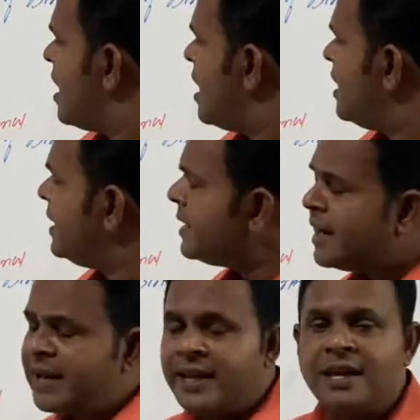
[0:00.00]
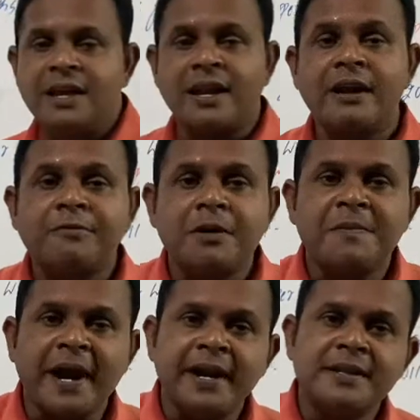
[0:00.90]
Literally, right
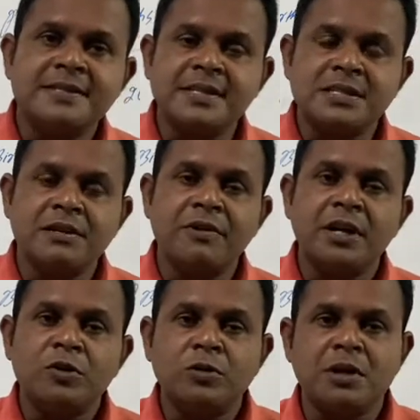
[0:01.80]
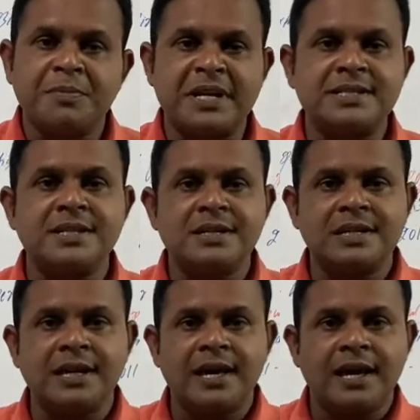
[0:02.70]
from 1961 to the
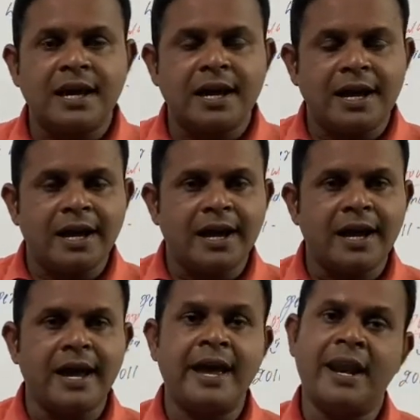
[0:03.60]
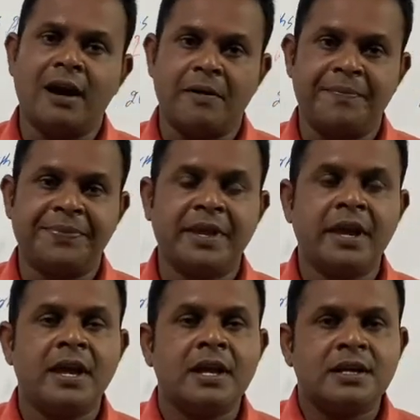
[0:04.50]
present
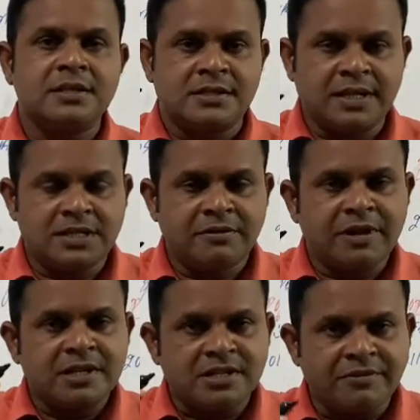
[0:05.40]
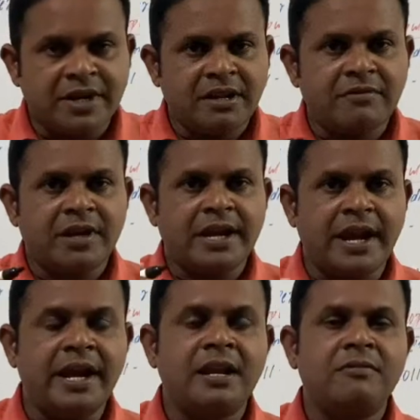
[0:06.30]
era, 61, 71,
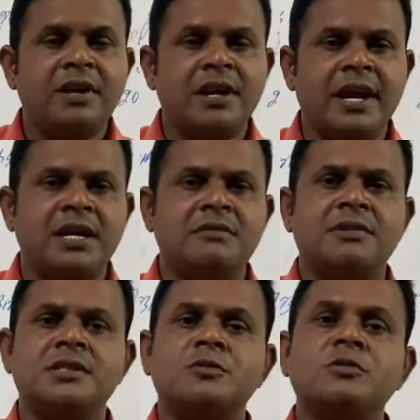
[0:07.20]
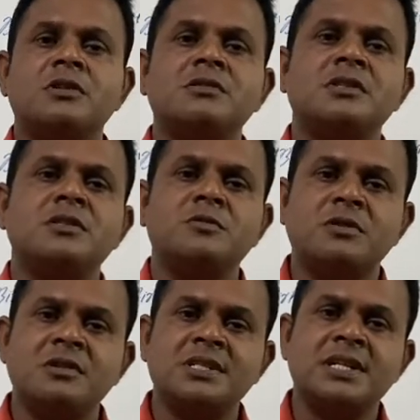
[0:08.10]
81, 91, 2000,
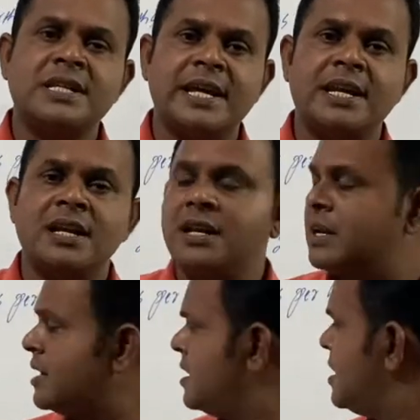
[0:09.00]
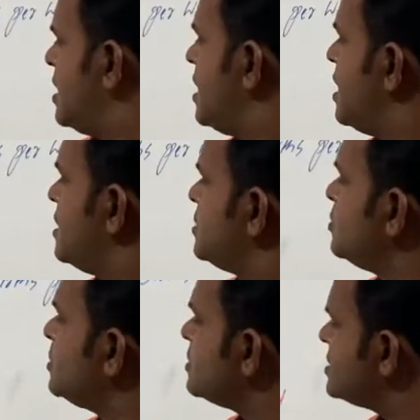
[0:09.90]
2010,
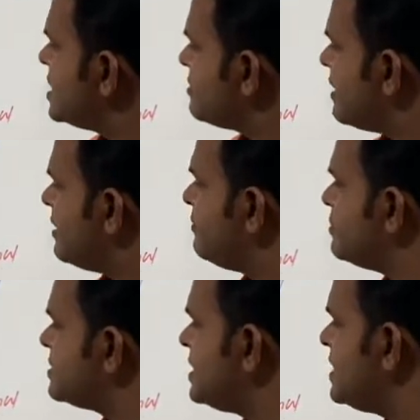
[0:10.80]
2012, if you see